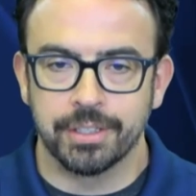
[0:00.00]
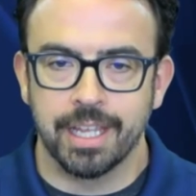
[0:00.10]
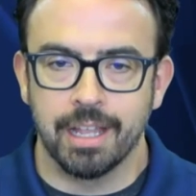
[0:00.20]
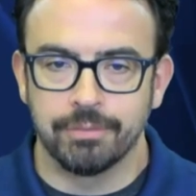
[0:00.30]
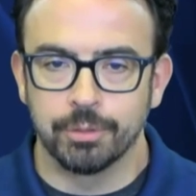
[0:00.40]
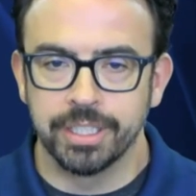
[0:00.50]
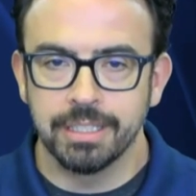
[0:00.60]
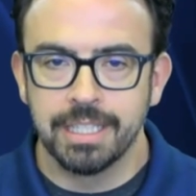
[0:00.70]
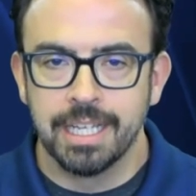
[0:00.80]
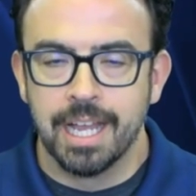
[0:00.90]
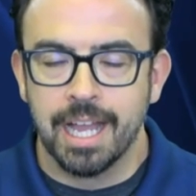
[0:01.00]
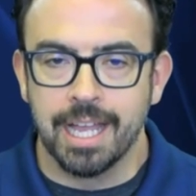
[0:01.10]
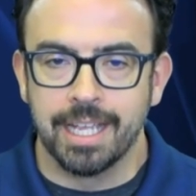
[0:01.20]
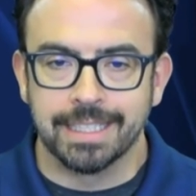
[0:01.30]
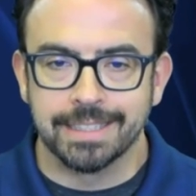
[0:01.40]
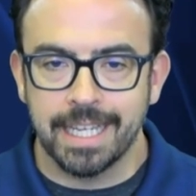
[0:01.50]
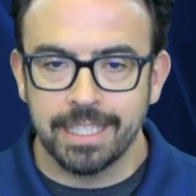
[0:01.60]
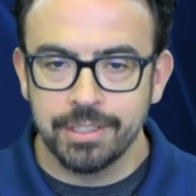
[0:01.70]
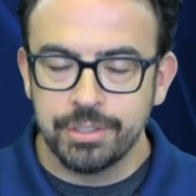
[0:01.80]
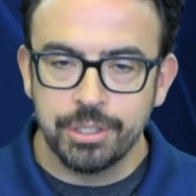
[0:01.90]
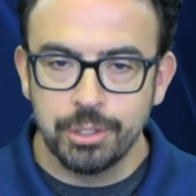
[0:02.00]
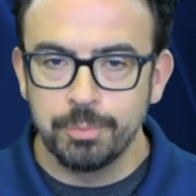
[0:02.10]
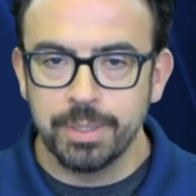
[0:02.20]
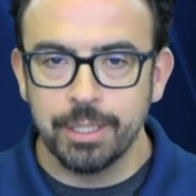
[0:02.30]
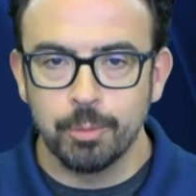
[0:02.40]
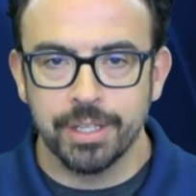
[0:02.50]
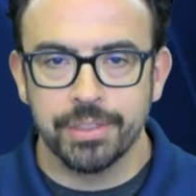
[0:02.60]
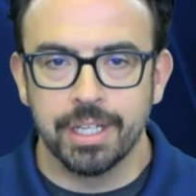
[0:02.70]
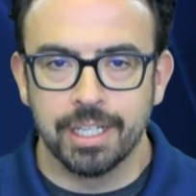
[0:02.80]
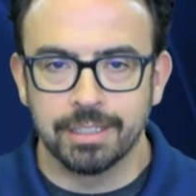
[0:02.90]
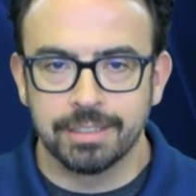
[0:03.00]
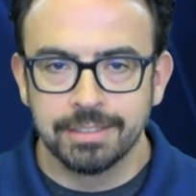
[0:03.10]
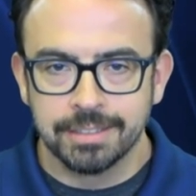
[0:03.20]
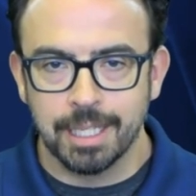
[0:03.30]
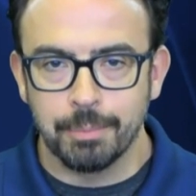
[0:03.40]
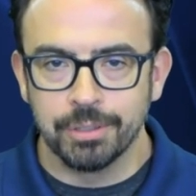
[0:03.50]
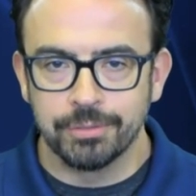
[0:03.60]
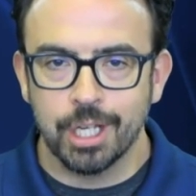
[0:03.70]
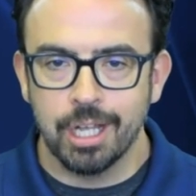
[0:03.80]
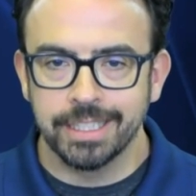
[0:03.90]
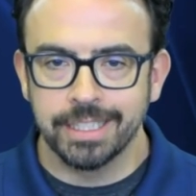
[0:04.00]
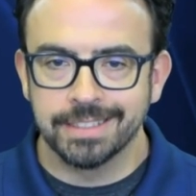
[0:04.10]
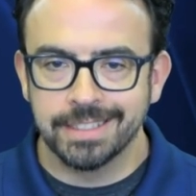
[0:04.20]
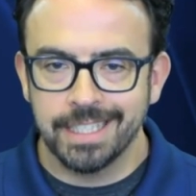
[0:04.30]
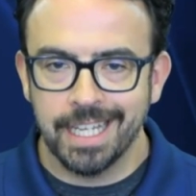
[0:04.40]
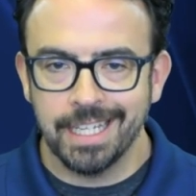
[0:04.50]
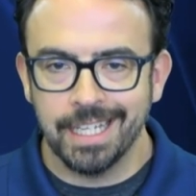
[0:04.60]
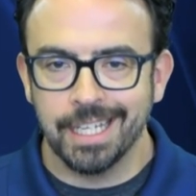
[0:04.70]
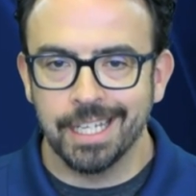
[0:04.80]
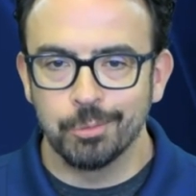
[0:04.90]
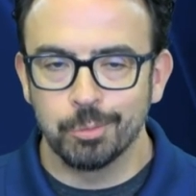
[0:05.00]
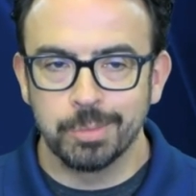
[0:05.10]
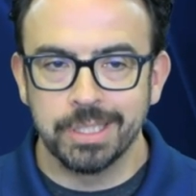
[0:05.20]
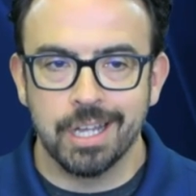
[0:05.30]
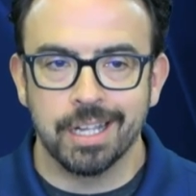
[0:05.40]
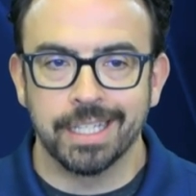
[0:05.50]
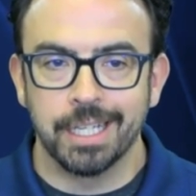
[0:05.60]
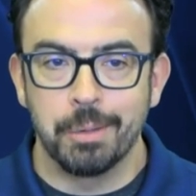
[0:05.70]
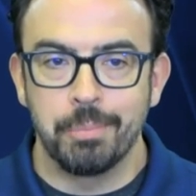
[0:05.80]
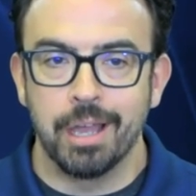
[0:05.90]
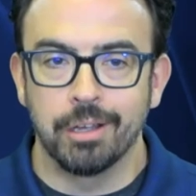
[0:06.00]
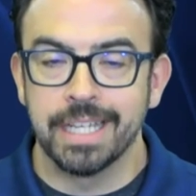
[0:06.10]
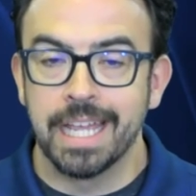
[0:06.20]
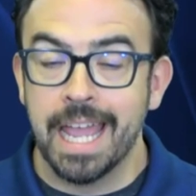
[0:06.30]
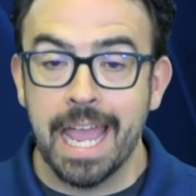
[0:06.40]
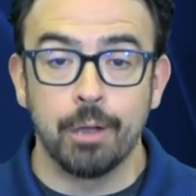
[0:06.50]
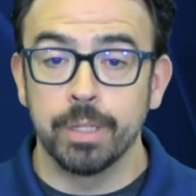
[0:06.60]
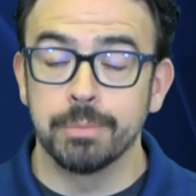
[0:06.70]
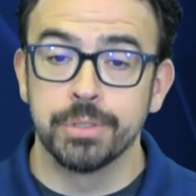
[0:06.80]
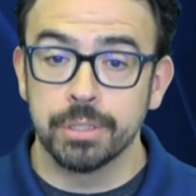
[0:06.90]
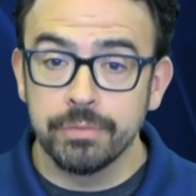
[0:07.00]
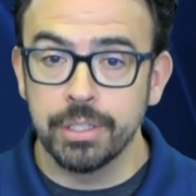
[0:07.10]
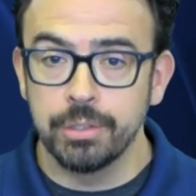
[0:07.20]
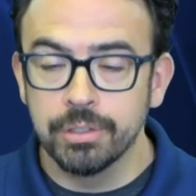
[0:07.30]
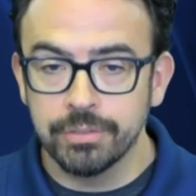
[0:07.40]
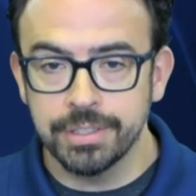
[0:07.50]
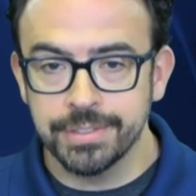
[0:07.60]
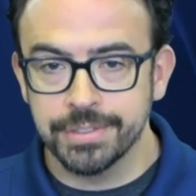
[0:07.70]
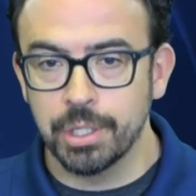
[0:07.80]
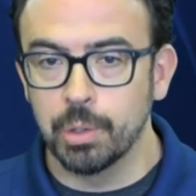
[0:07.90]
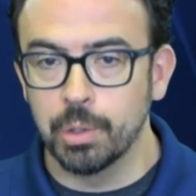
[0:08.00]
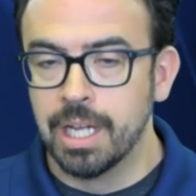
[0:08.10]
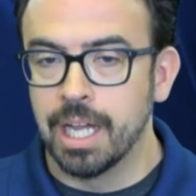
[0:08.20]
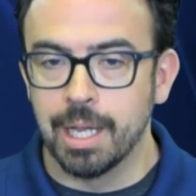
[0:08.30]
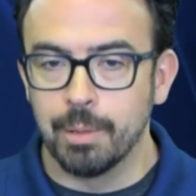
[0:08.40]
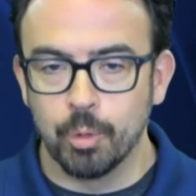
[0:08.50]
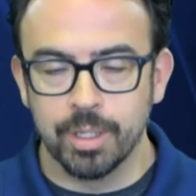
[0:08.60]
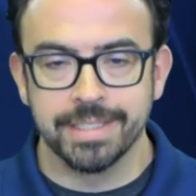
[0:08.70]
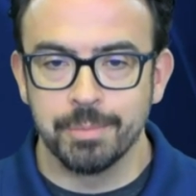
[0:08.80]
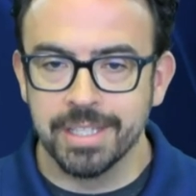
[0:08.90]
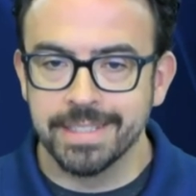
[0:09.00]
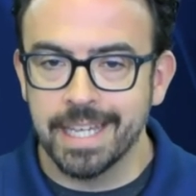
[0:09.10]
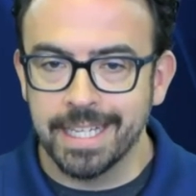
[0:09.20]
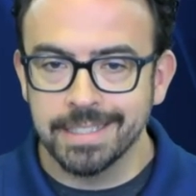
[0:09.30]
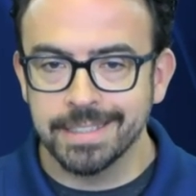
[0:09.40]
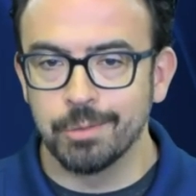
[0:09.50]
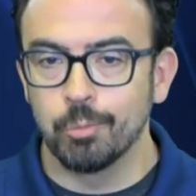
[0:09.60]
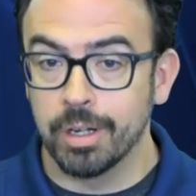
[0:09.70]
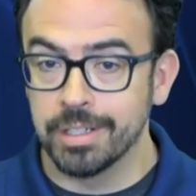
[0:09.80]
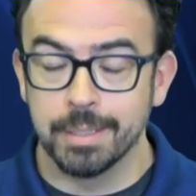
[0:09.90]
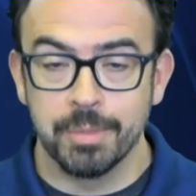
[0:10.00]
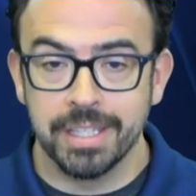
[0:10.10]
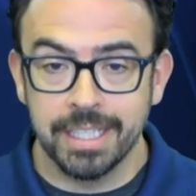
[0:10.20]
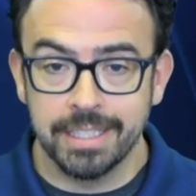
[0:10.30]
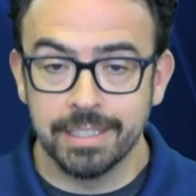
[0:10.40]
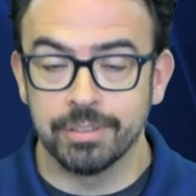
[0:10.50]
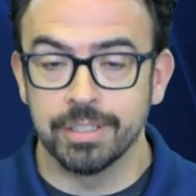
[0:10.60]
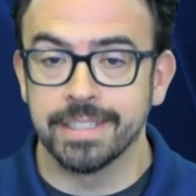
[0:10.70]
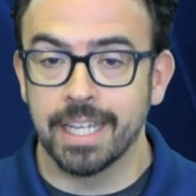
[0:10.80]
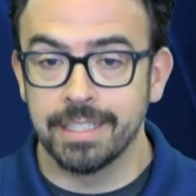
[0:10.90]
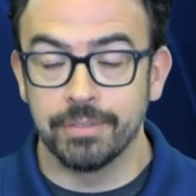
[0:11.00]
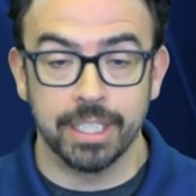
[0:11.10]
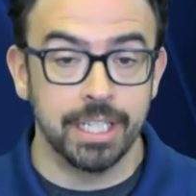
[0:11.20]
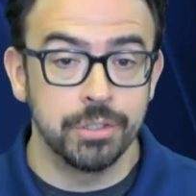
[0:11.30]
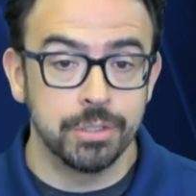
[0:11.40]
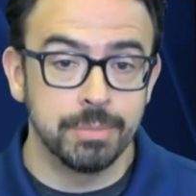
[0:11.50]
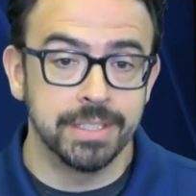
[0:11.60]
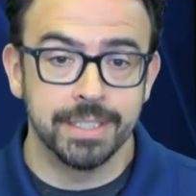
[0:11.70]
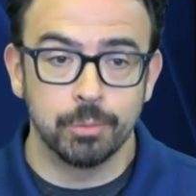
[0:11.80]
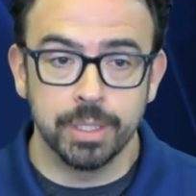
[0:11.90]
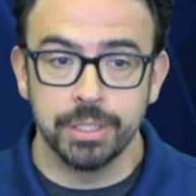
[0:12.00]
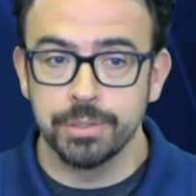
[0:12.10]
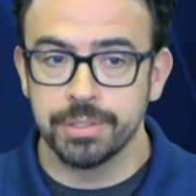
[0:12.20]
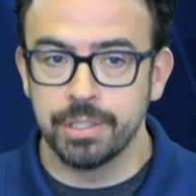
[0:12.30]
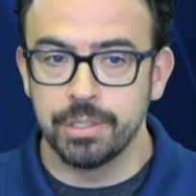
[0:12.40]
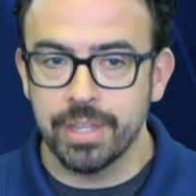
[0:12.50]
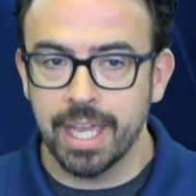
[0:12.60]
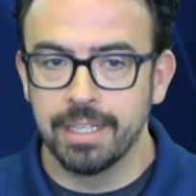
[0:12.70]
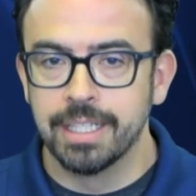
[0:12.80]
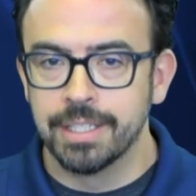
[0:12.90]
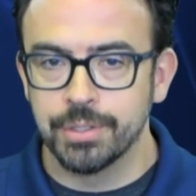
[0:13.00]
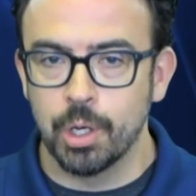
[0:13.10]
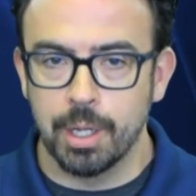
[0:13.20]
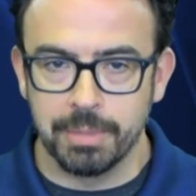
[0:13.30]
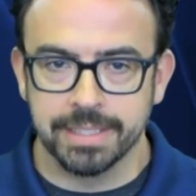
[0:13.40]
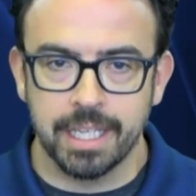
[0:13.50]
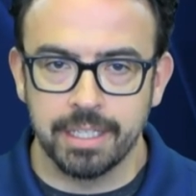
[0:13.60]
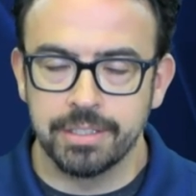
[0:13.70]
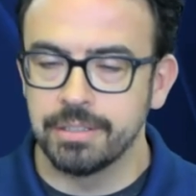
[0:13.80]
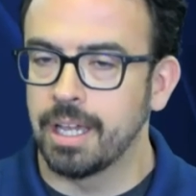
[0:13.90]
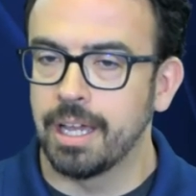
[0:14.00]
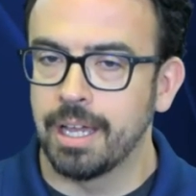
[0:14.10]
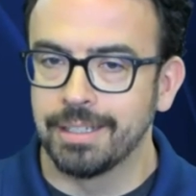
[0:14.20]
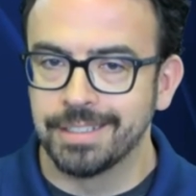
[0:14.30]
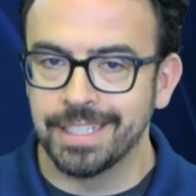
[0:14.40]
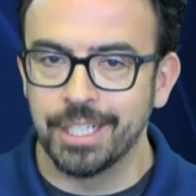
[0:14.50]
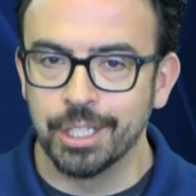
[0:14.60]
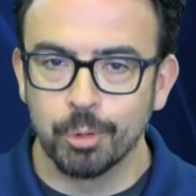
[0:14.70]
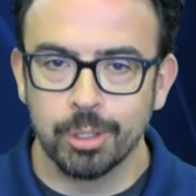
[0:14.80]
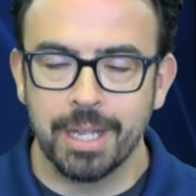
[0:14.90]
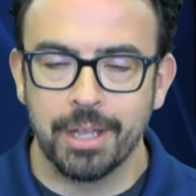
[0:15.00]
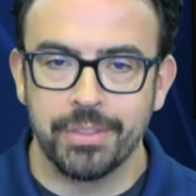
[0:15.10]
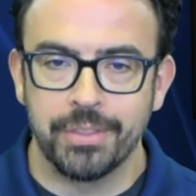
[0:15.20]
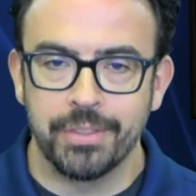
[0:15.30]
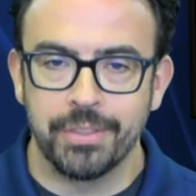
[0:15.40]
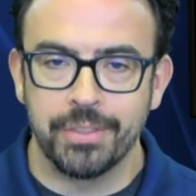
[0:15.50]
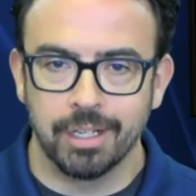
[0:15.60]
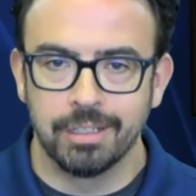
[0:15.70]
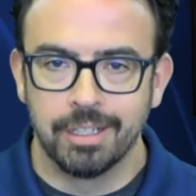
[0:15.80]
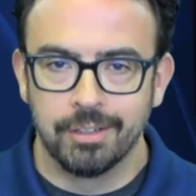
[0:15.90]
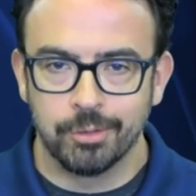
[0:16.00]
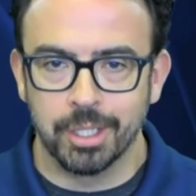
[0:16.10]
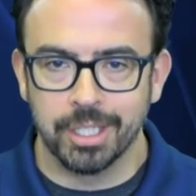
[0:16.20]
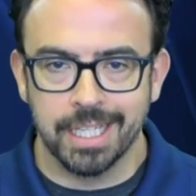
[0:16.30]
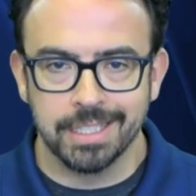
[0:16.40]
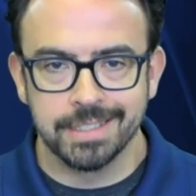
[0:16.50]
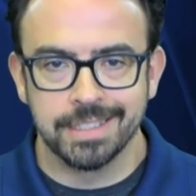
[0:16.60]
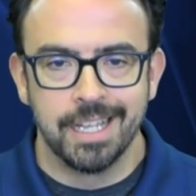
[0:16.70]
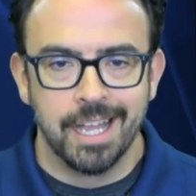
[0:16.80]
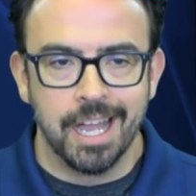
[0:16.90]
California. Uh, excited to be with a couple of colleagues today, and we'll be talking about how we observe the universe. So, um, what is some of the science, and what are some of the different scientific instruments that we use to do that? So, I'm excited uh, to hear more about that from our from our guest.